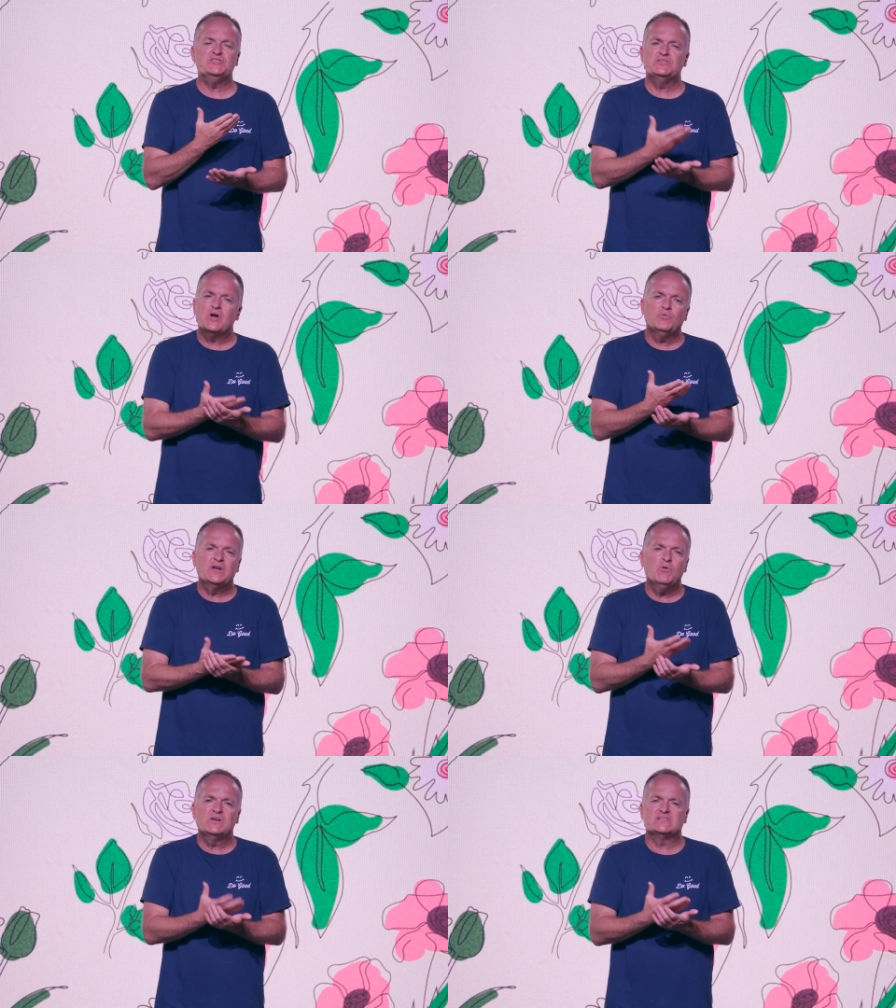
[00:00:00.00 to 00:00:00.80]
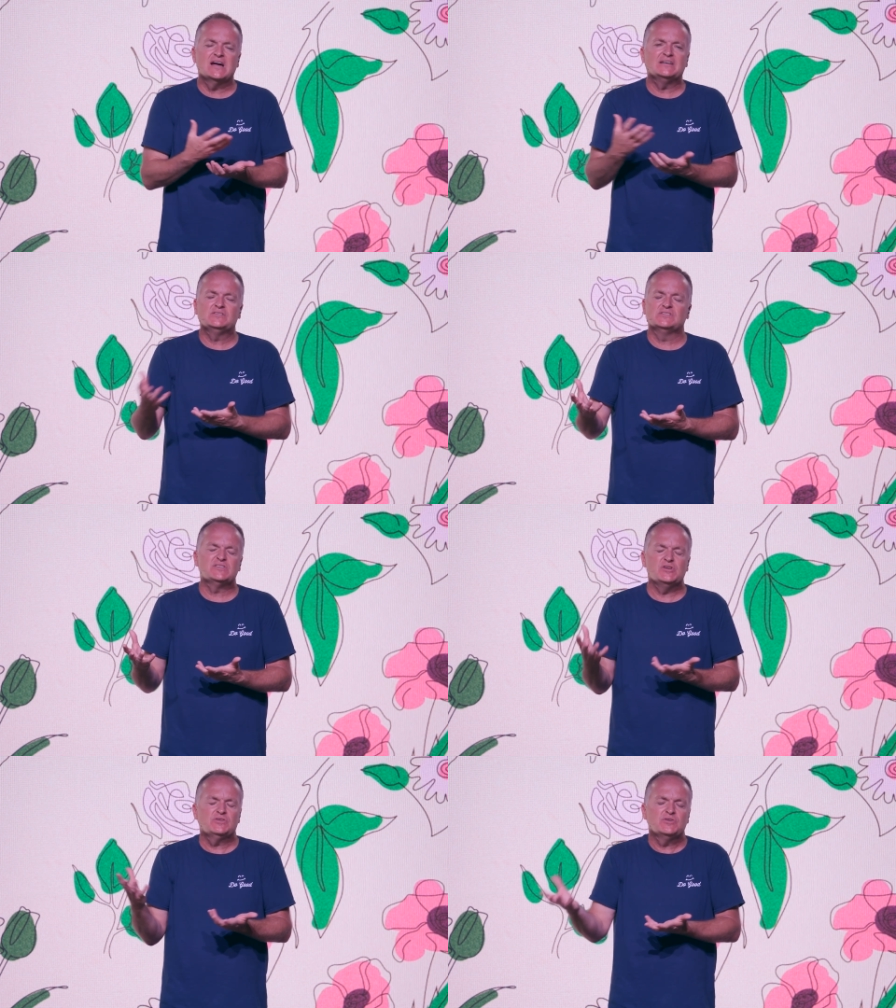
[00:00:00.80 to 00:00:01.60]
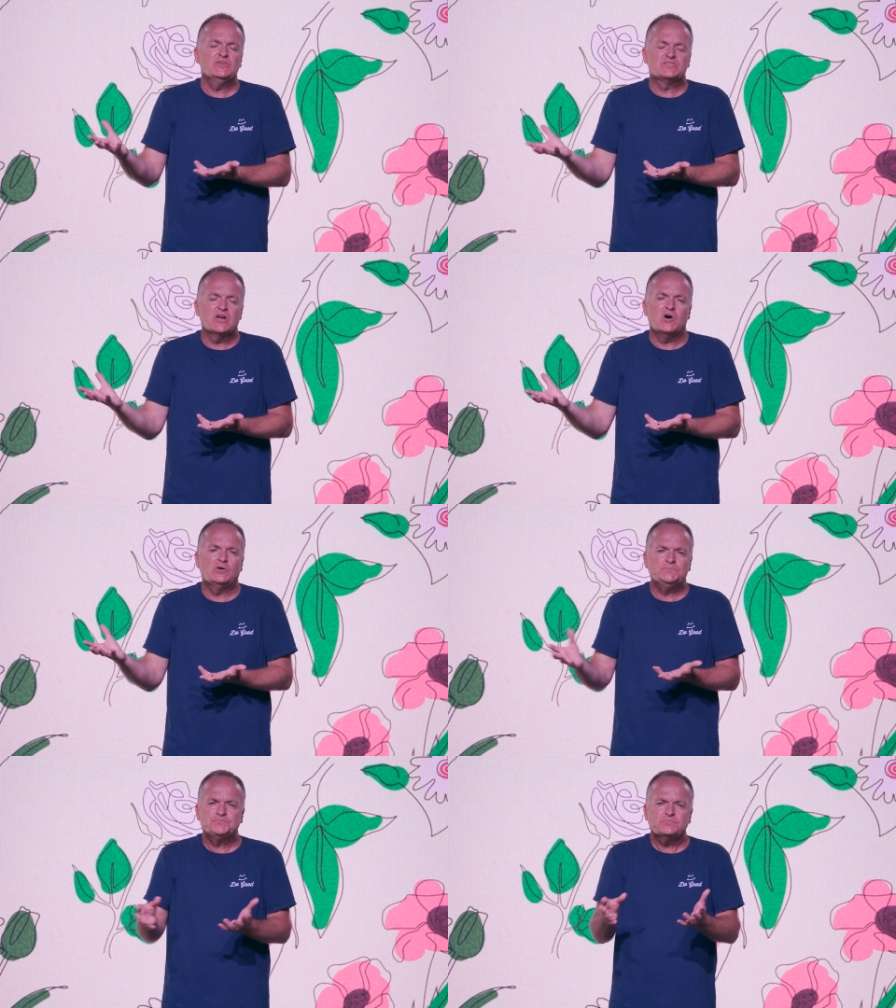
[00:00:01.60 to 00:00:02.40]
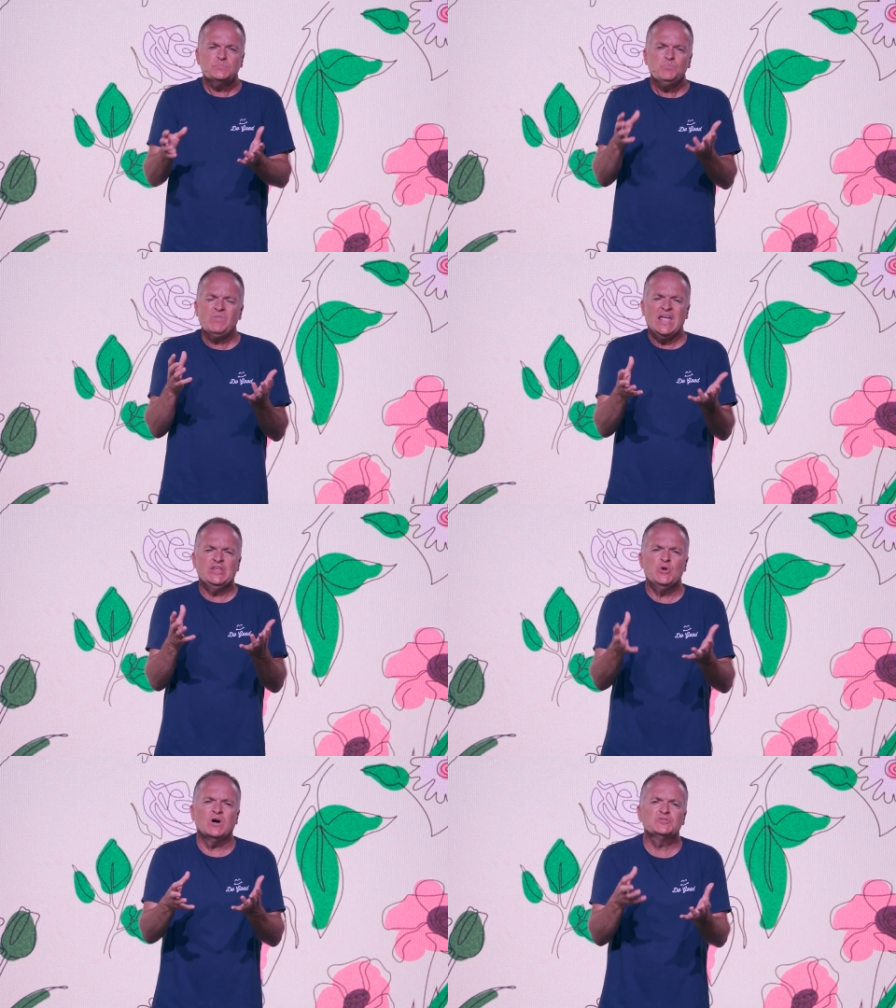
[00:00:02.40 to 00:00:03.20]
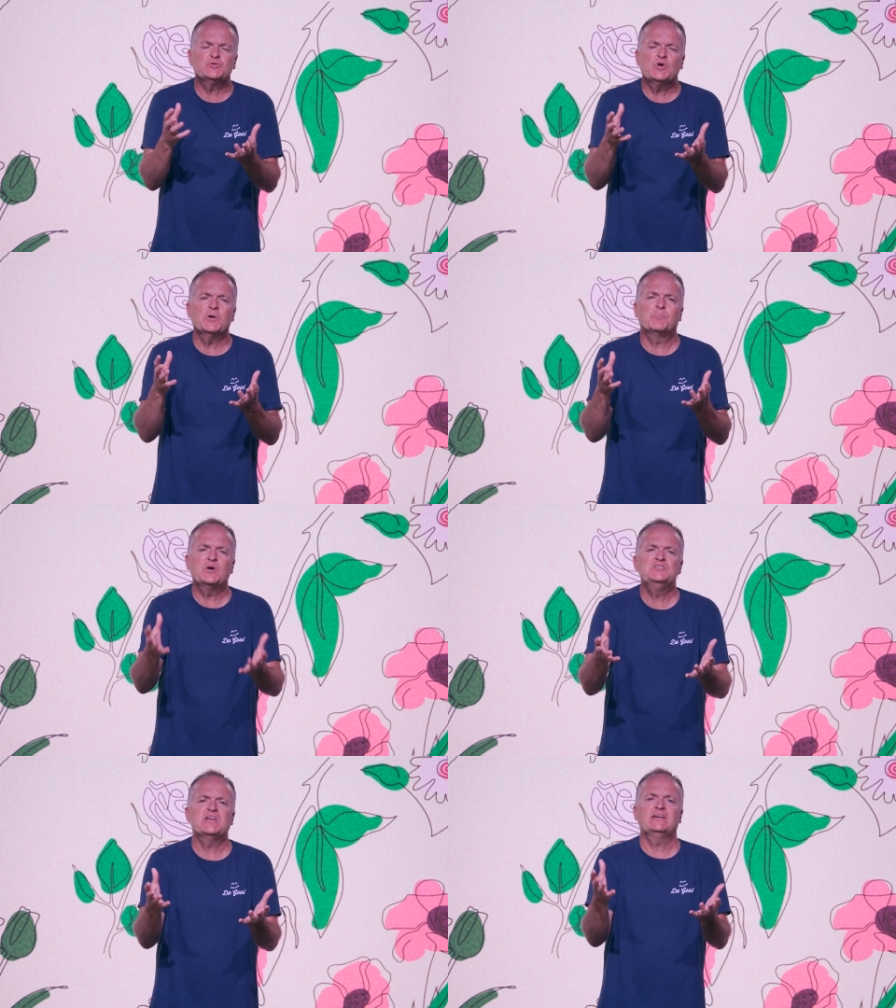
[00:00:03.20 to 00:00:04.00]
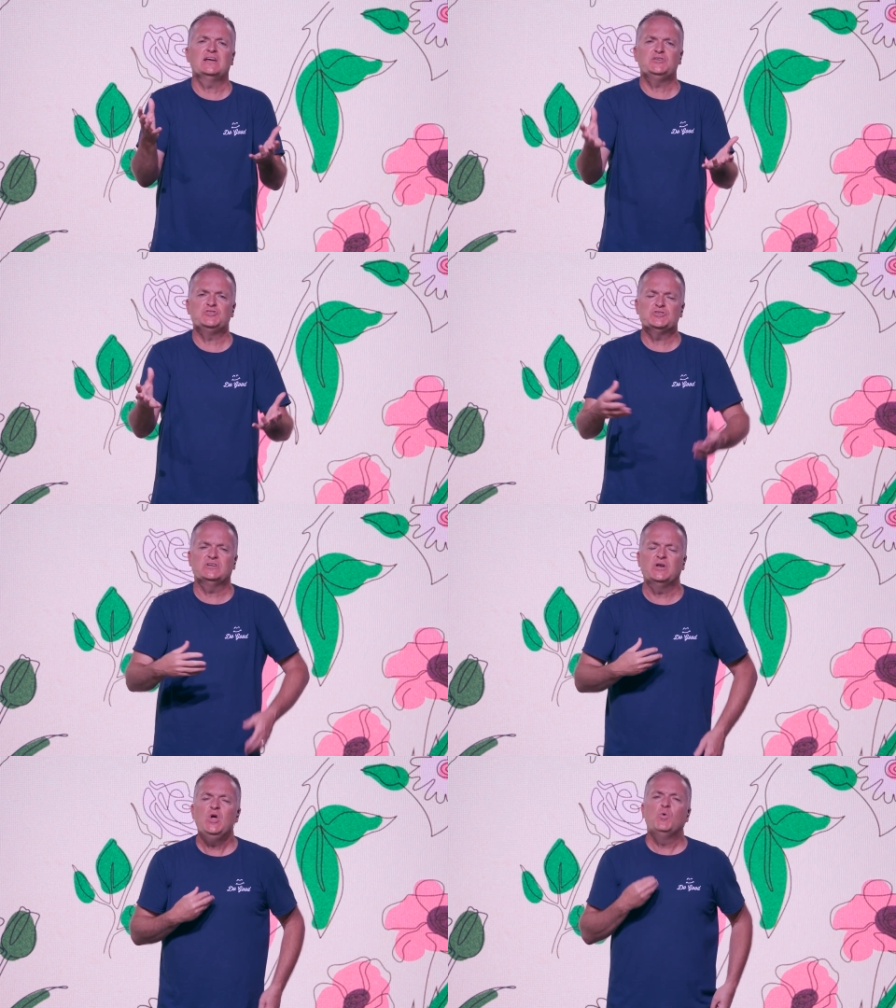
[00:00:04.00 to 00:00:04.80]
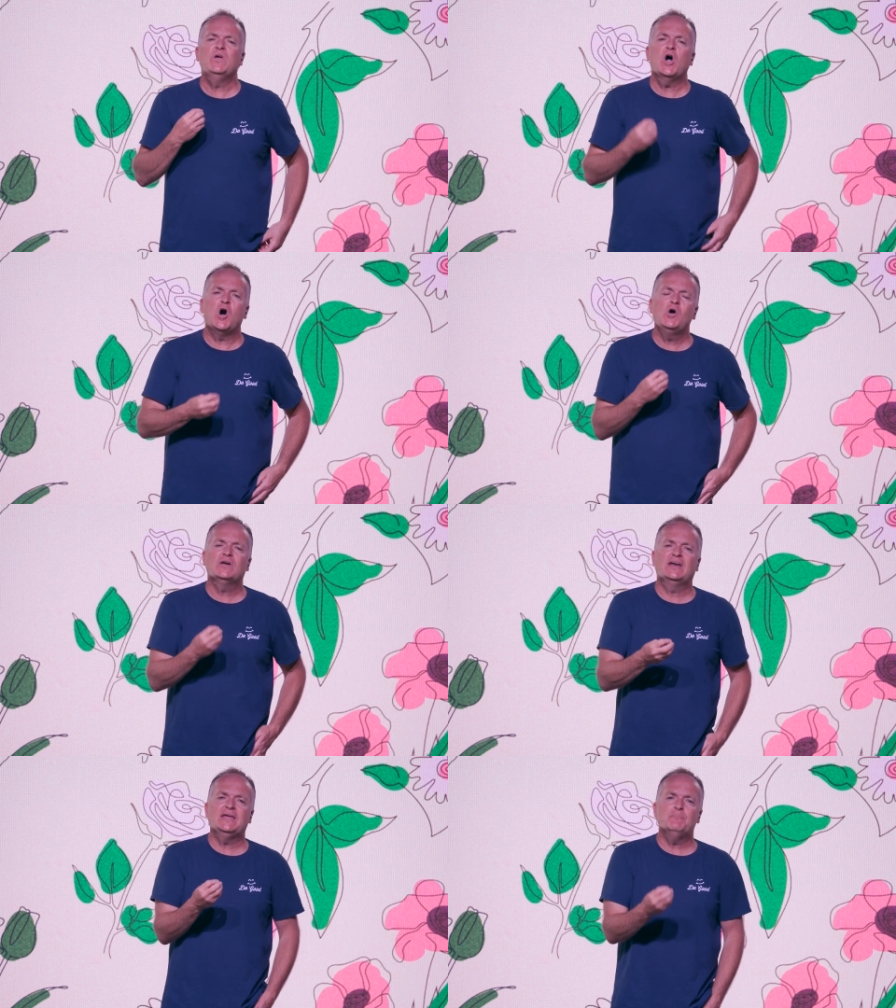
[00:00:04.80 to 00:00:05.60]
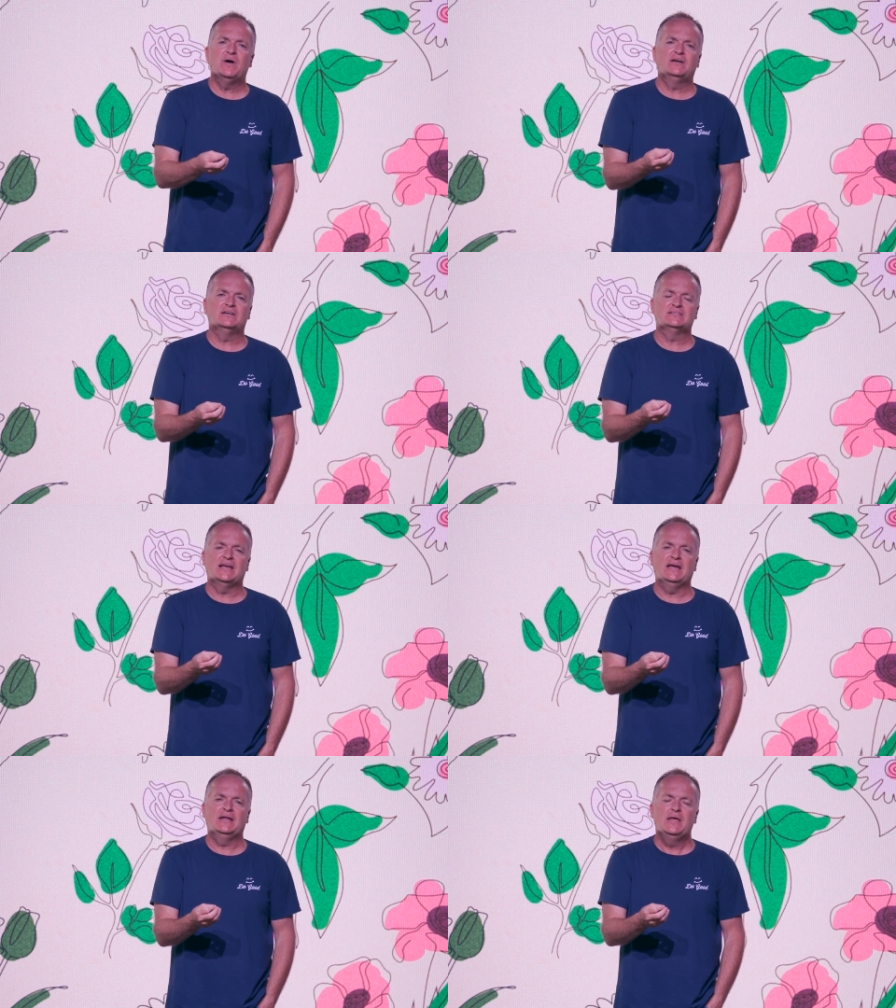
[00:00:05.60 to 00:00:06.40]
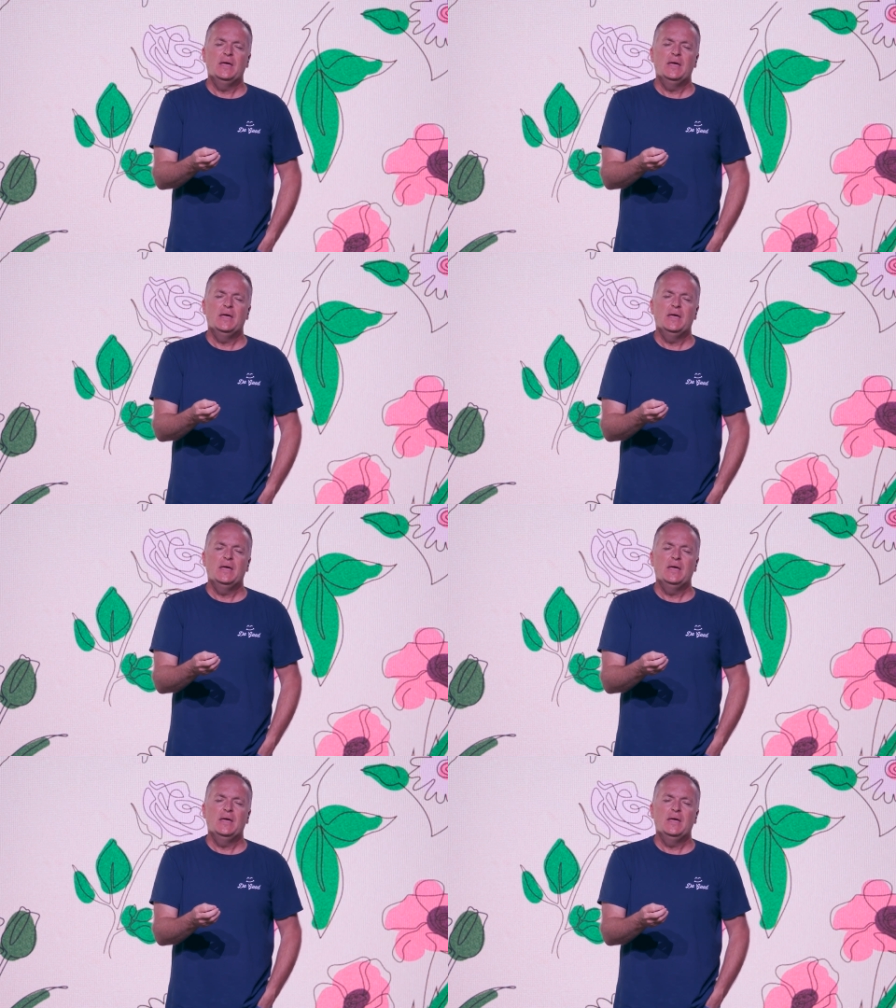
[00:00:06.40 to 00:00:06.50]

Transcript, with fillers: You don't know what it's got till it's, till it's gone, and you also don't appreciate like you should. We all got to get better at that.